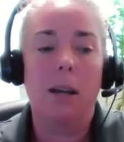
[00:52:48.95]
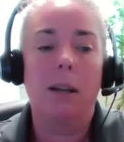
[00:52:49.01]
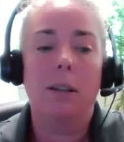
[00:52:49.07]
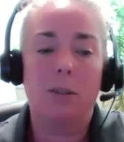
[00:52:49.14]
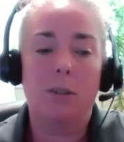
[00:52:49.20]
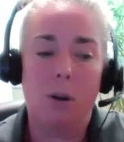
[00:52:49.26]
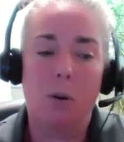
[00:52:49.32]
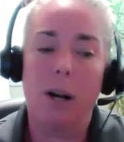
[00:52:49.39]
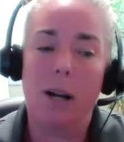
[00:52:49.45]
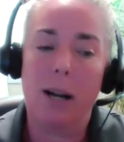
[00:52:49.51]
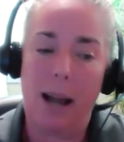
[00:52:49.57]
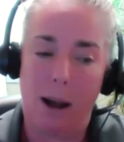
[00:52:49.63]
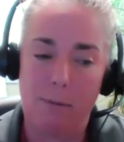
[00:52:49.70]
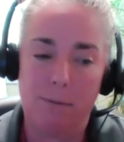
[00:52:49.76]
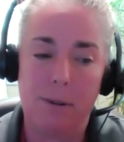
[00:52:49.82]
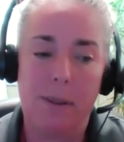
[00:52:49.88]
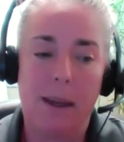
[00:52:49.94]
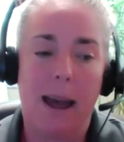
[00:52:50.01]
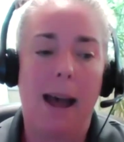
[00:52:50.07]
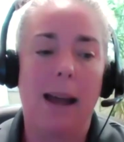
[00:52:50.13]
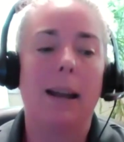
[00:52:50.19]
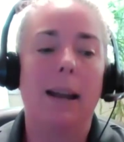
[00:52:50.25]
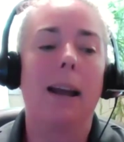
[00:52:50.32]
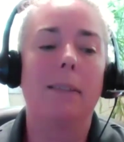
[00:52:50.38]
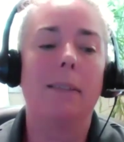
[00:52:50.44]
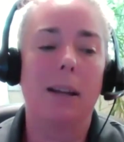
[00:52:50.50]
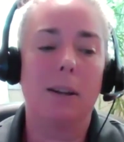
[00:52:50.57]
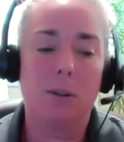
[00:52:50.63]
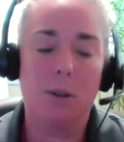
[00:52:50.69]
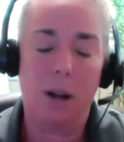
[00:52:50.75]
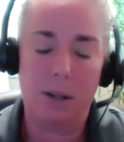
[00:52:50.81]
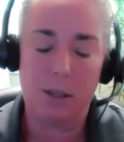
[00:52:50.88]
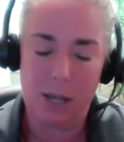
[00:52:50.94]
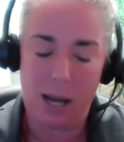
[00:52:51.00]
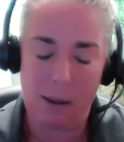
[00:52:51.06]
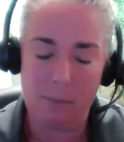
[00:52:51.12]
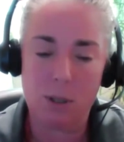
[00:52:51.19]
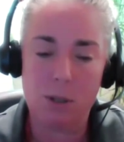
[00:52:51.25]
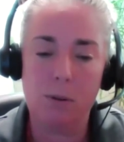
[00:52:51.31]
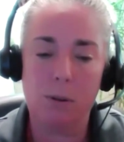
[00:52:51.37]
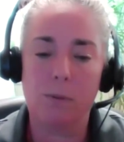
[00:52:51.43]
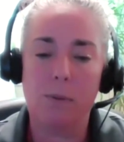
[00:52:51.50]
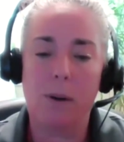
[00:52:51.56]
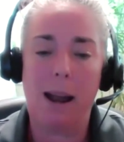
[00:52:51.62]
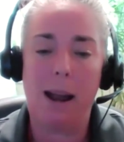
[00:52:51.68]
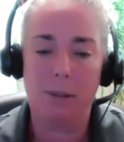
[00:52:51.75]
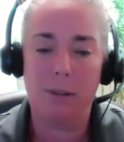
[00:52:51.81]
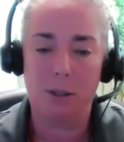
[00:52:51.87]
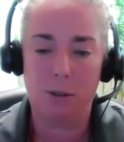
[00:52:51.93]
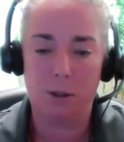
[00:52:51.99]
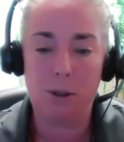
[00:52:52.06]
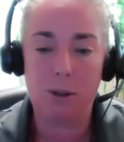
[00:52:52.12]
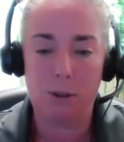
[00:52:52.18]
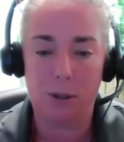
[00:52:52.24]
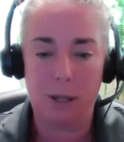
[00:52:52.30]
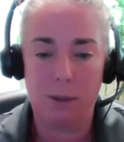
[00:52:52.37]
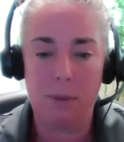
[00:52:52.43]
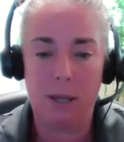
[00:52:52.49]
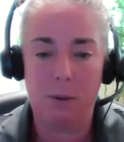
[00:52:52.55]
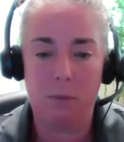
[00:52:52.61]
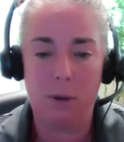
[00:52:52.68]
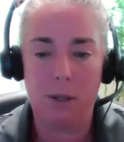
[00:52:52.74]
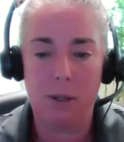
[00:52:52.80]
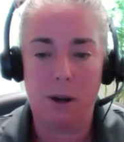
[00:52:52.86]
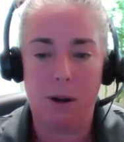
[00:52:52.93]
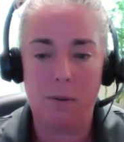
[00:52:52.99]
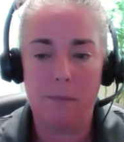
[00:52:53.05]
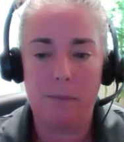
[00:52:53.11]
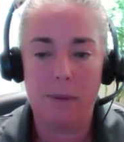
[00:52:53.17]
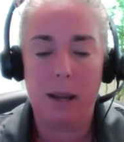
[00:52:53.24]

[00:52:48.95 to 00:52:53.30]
So account for that and then attempt to arrive in your 30-minute window.